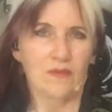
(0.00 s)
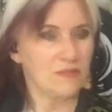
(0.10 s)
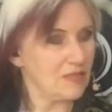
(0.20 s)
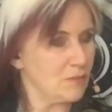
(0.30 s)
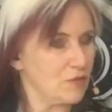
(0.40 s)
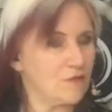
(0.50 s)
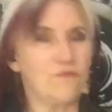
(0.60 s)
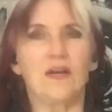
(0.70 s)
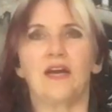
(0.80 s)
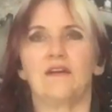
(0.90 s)
Same with the
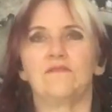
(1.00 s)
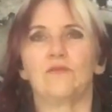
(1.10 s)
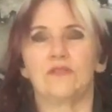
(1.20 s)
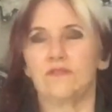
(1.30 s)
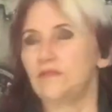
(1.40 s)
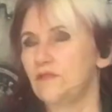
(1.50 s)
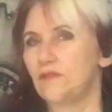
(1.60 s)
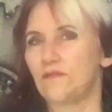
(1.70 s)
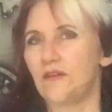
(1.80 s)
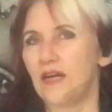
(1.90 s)
5. 1, 2, 3,
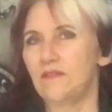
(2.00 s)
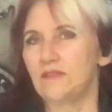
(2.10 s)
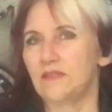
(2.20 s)
4, 5.